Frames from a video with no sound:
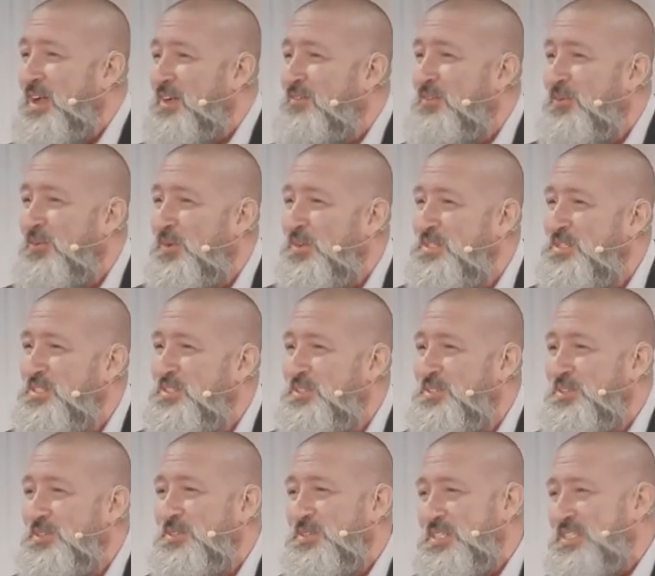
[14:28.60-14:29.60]
ever wants to
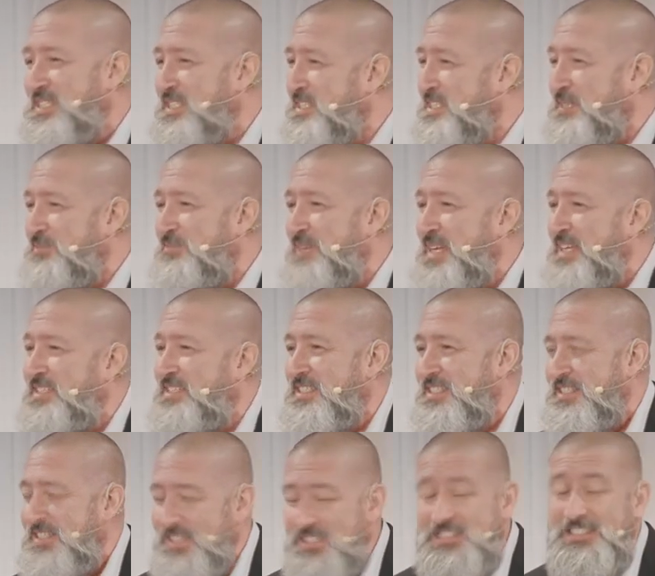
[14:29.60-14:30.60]
do this, it's
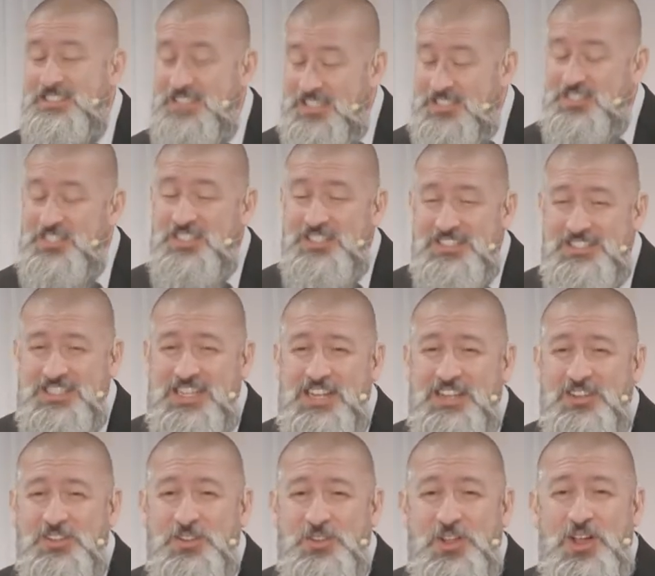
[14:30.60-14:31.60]
amazing. It's going to
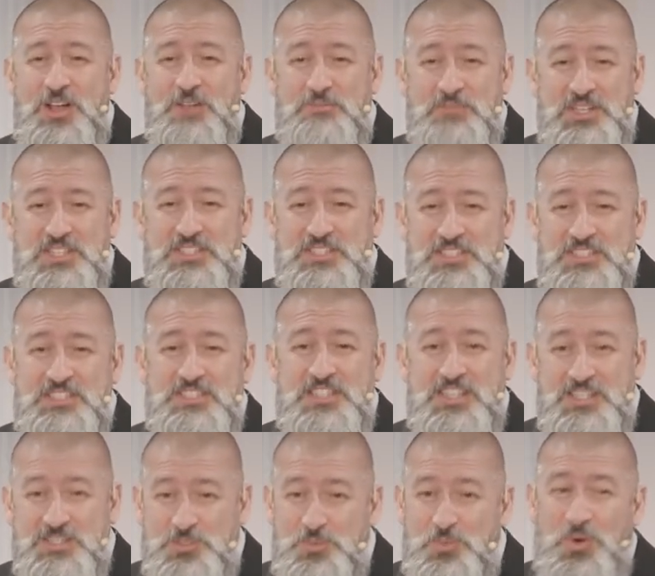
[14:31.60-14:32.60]
take a lot, because these
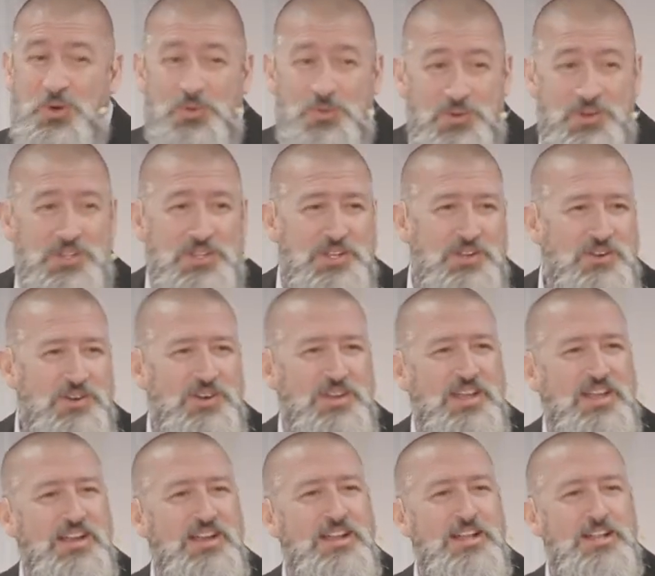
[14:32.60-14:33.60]
kids work really hard
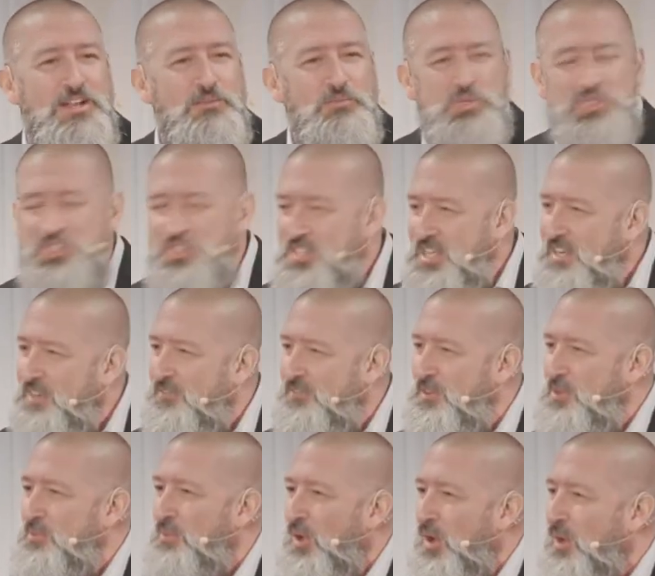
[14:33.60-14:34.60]
at it. But you take a
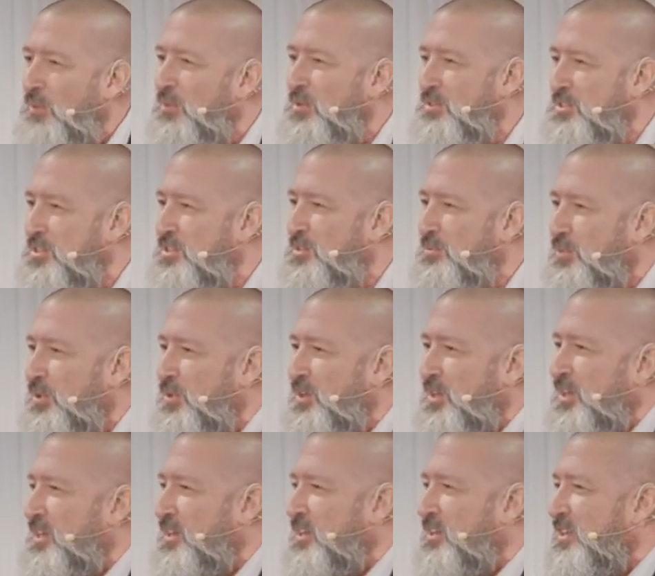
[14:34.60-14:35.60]
few marbles and you put
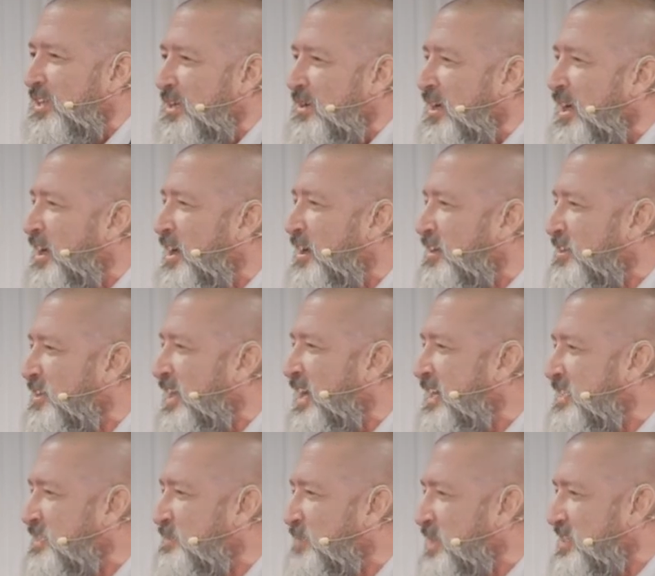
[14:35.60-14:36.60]
it in a
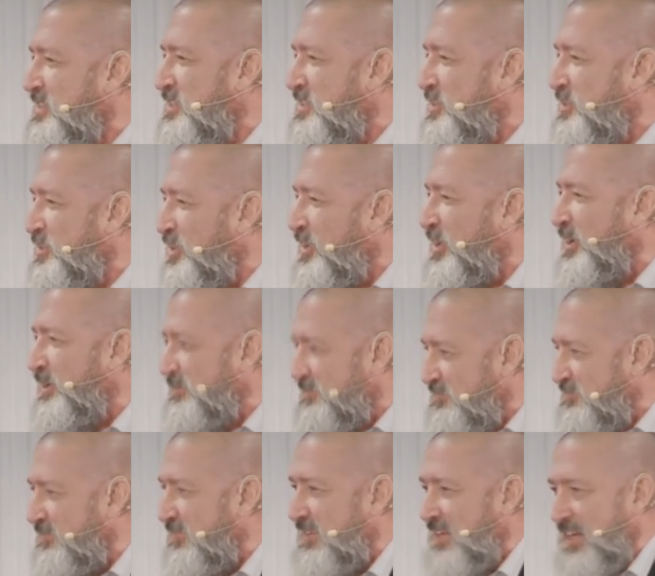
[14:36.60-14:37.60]
glass mason jar.
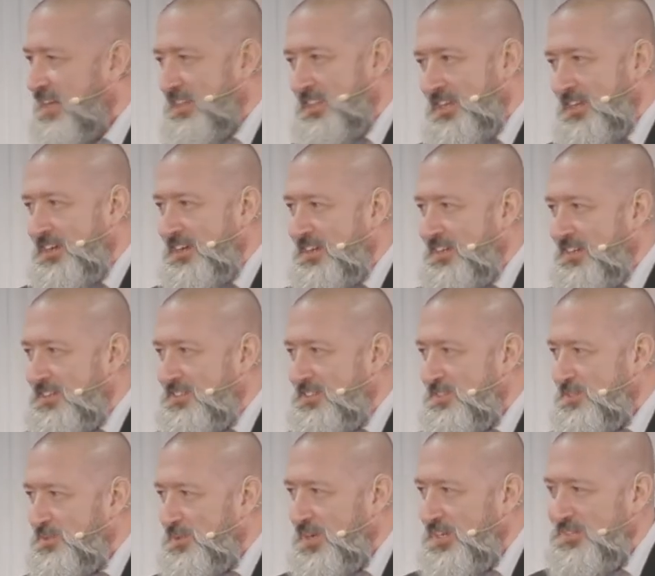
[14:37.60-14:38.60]
I think I got
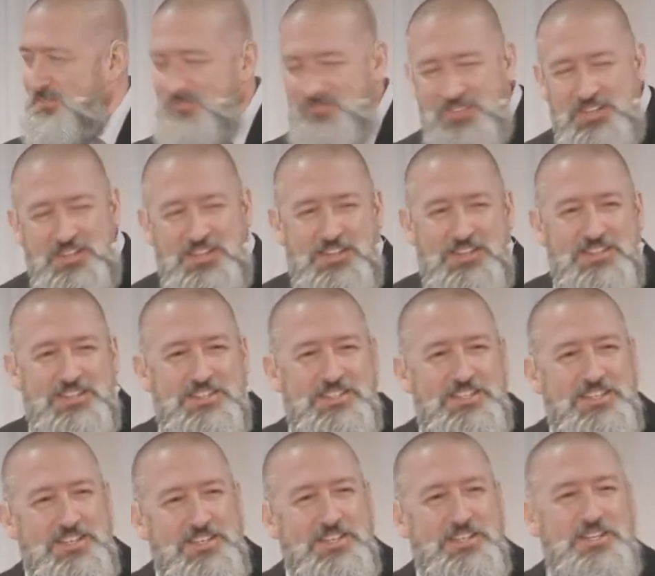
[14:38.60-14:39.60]
this right.
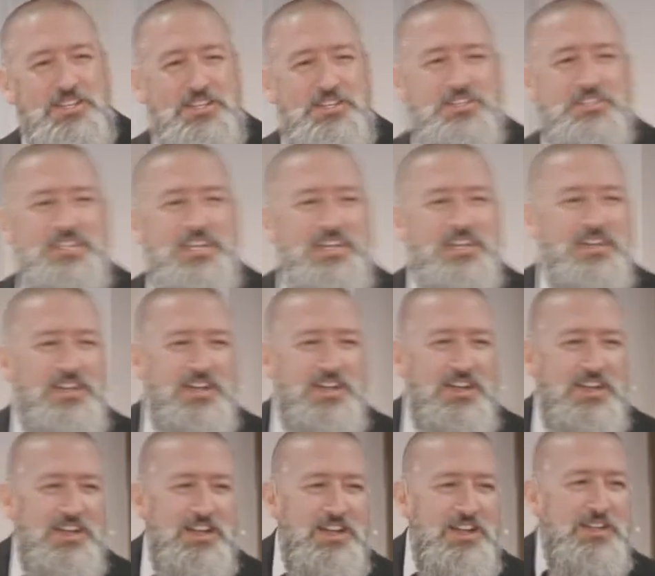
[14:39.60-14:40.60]
You take
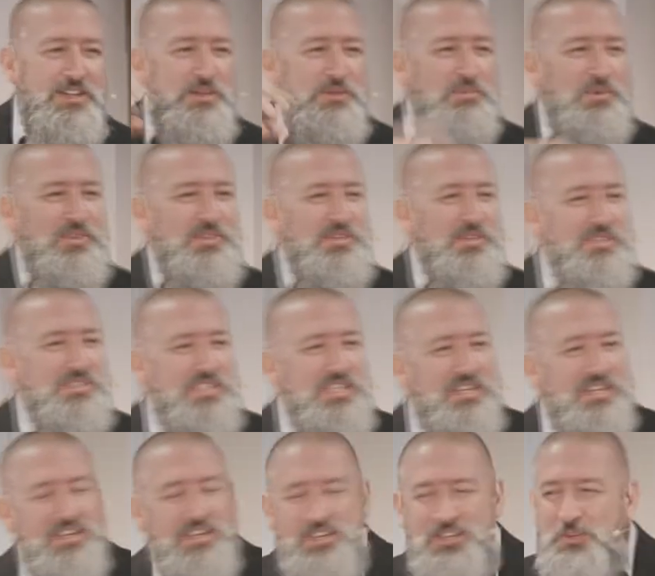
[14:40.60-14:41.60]
you put those
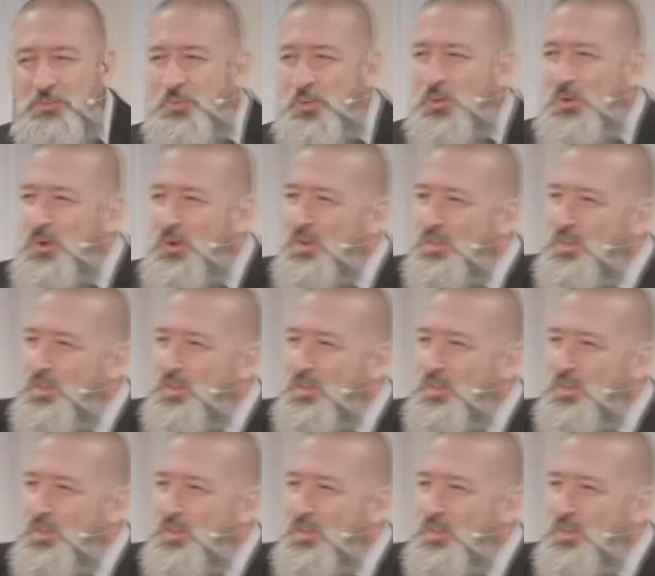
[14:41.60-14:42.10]
in, and then you pour a